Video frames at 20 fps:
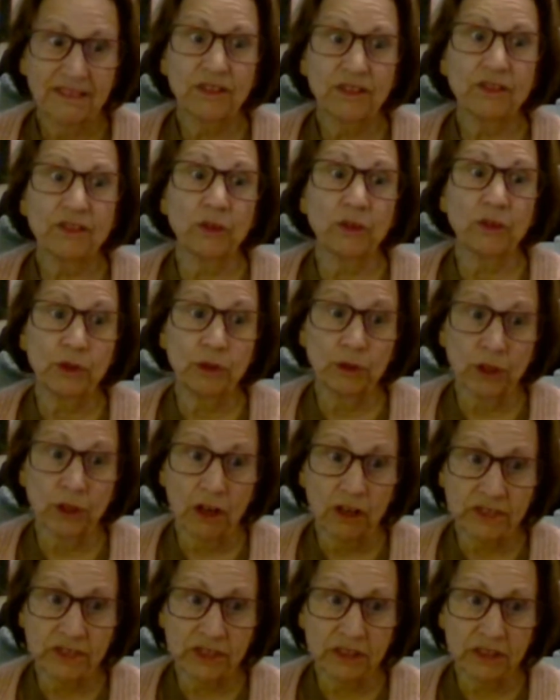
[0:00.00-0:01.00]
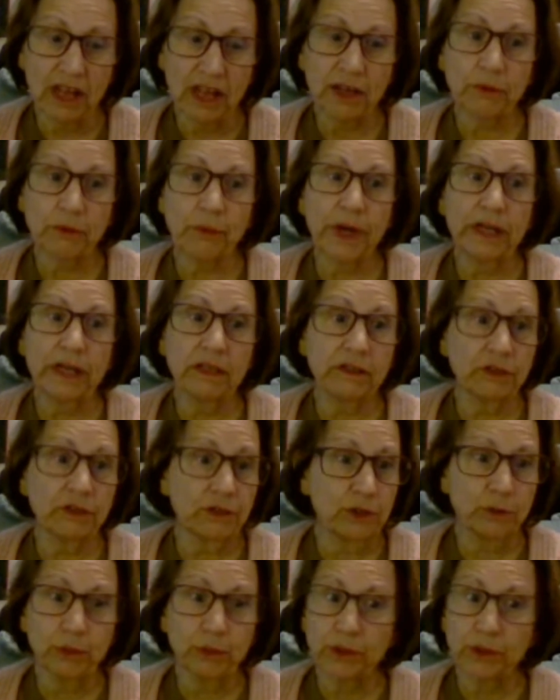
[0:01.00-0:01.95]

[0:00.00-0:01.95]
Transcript: So you lost a lot of weight because you